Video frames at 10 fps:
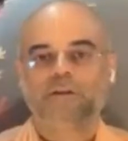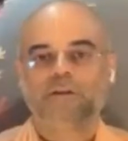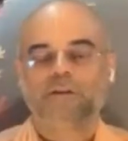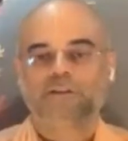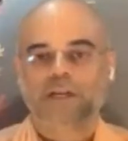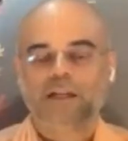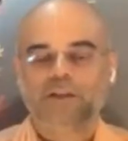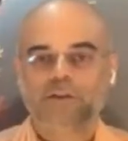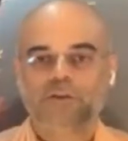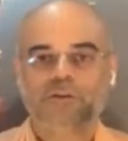
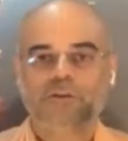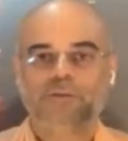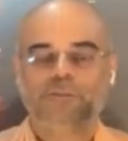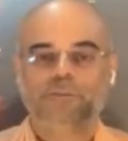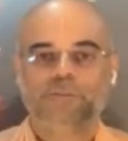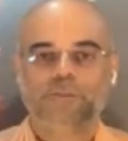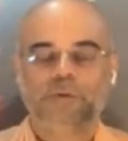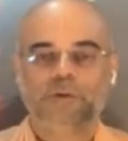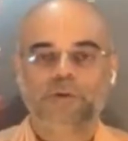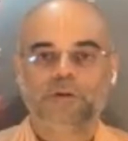childhood,
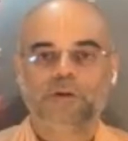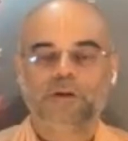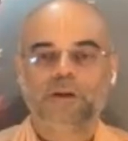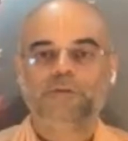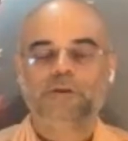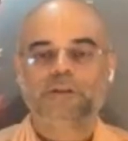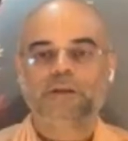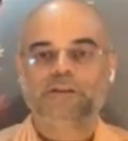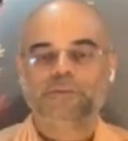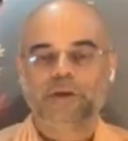he was
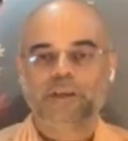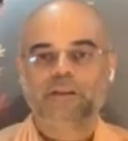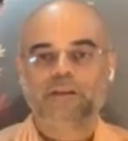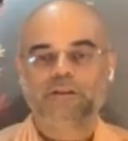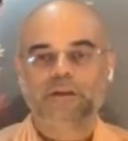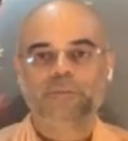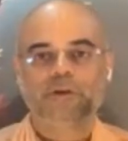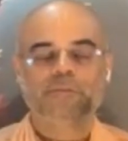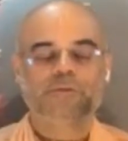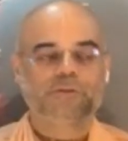exhibiting the
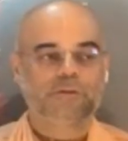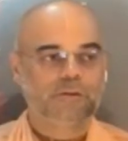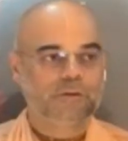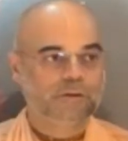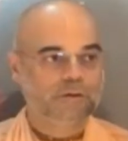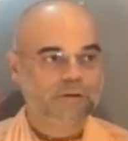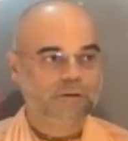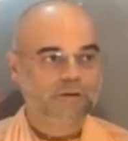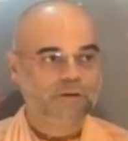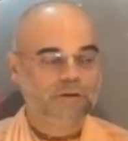symptoms
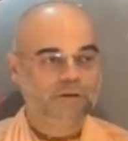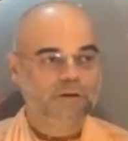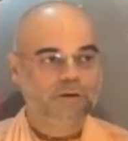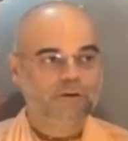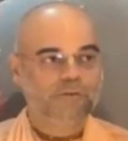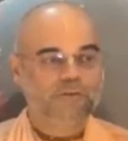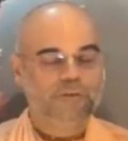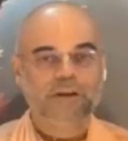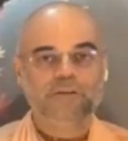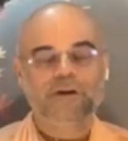of a
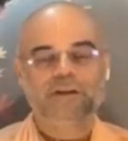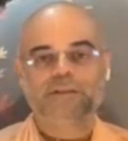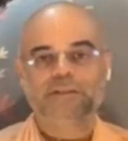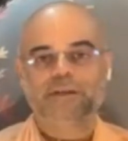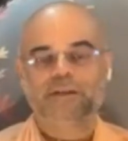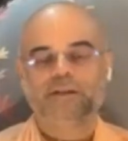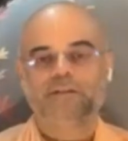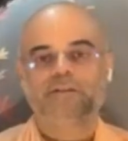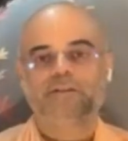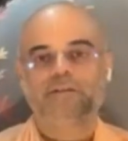very
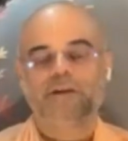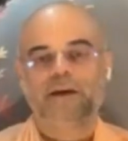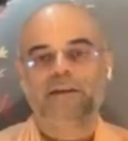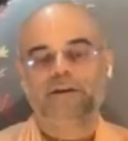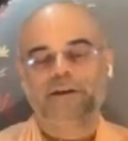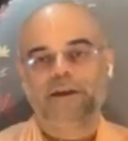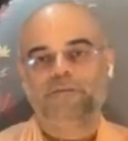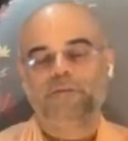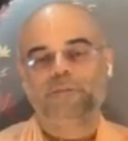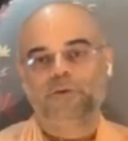serious and grave
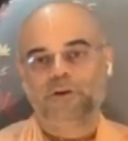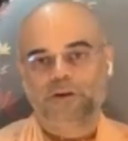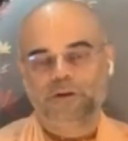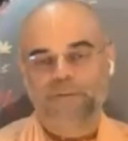boy.